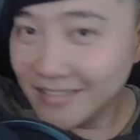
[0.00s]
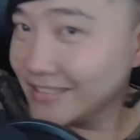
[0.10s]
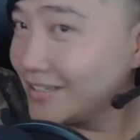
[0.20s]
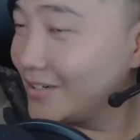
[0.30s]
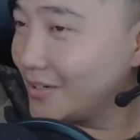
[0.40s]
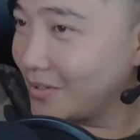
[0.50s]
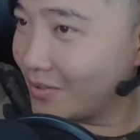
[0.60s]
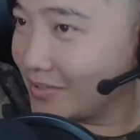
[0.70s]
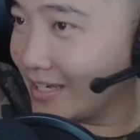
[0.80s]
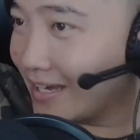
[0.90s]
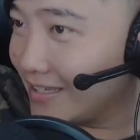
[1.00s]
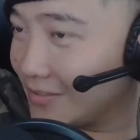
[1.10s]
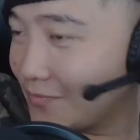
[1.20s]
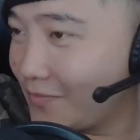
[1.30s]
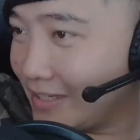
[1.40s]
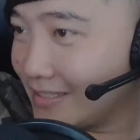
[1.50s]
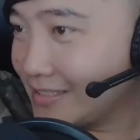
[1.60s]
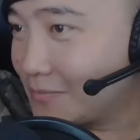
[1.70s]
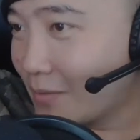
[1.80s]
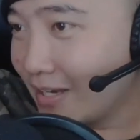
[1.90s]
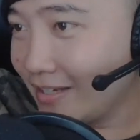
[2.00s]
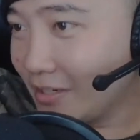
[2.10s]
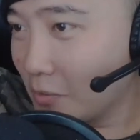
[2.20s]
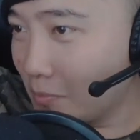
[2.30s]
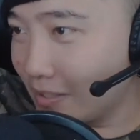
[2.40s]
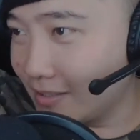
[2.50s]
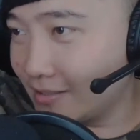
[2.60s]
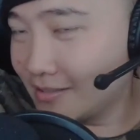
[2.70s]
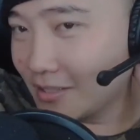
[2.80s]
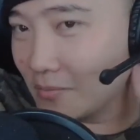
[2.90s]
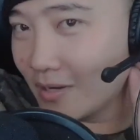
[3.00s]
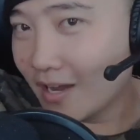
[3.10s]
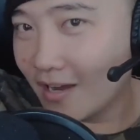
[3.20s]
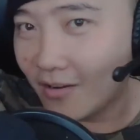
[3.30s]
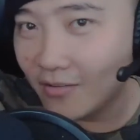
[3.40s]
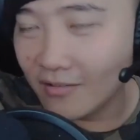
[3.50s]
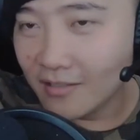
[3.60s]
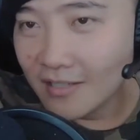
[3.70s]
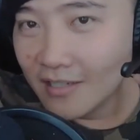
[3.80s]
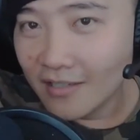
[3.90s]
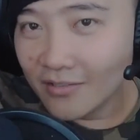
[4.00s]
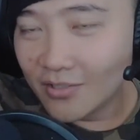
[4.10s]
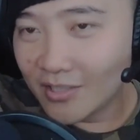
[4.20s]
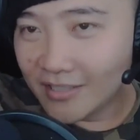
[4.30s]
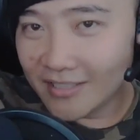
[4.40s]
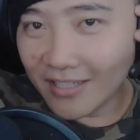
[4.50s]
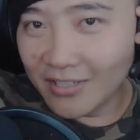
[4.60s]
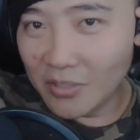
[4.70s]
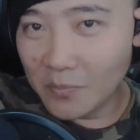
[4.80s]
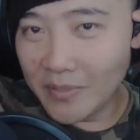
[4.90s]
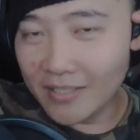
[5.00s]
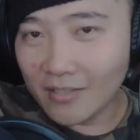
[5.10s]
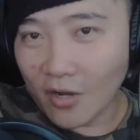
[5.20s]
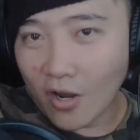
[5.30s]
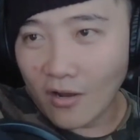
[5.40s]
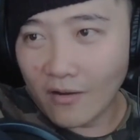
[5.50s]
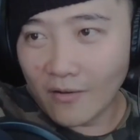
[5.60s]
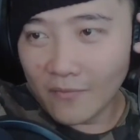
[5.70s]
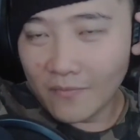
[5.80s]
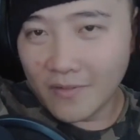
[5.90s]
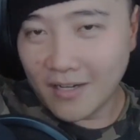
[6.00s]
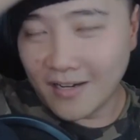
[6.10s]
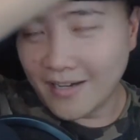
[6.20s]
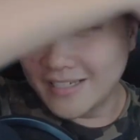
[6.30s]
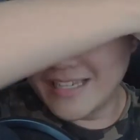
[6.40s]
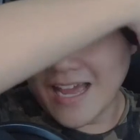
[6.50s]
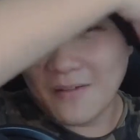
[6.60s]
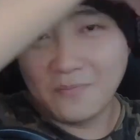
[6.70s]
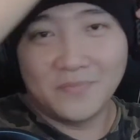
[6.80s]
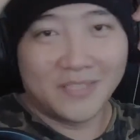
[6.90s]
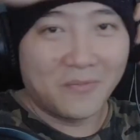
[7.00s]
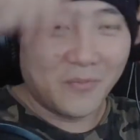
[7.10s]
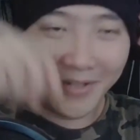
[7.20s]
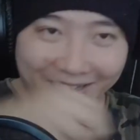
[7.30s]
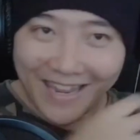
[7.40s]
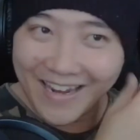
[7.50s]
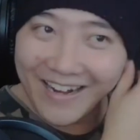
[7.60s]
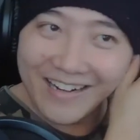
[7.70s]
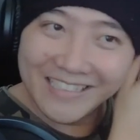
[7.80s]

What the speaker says: So yeah, it fits my ear, but somehow there's a little bit of a gap somewhere there.